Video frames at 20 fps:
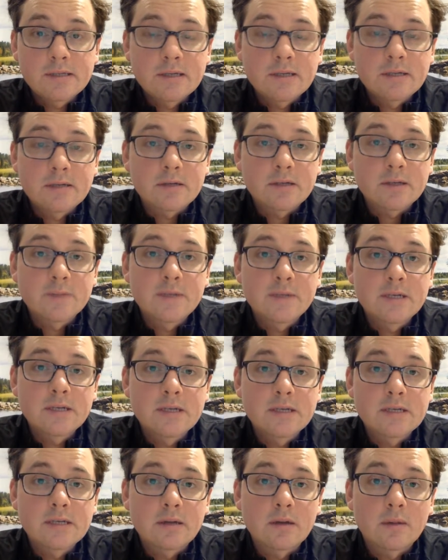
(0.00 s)
These are
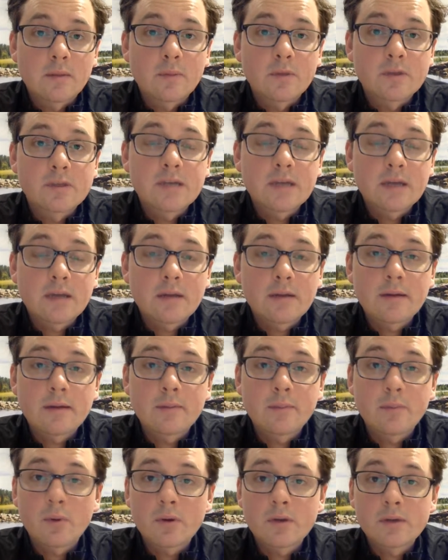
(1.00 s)
species that are particularly
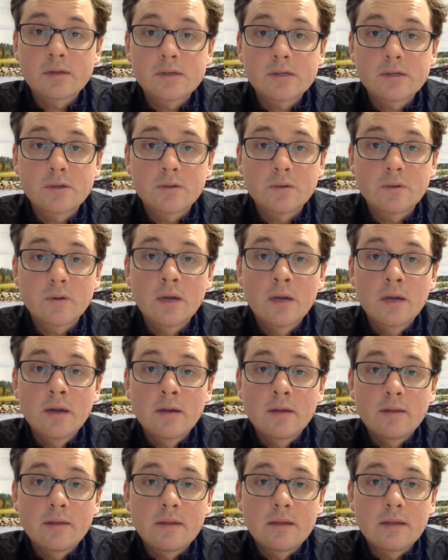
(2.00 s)
important to
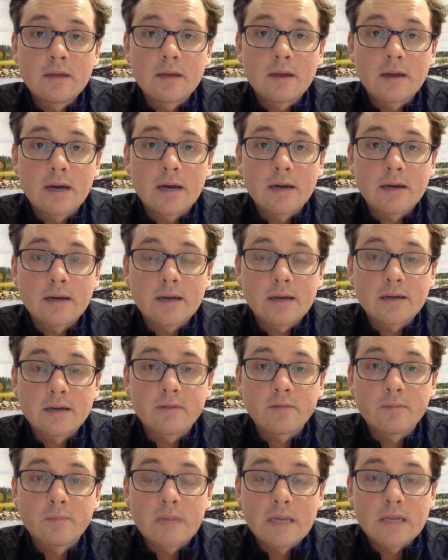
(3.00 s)
the kind
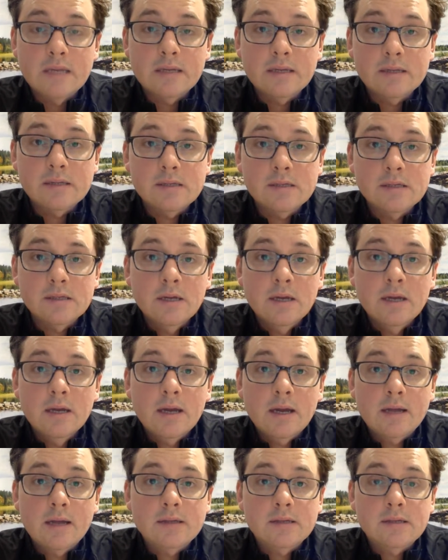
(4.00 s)
of maintenance
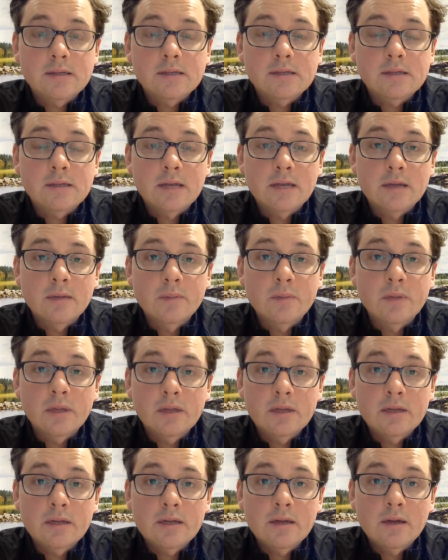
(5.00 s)
and
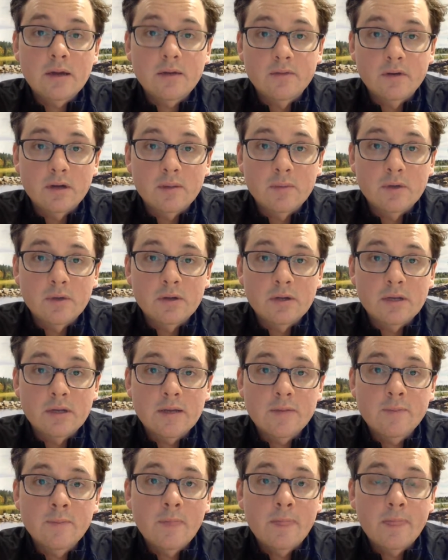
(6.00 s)
sustainability of a
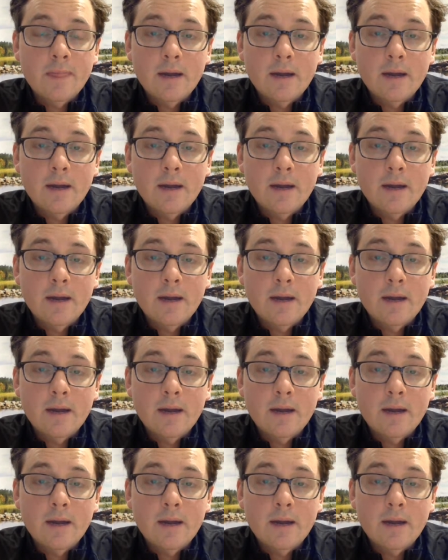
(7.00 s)
community.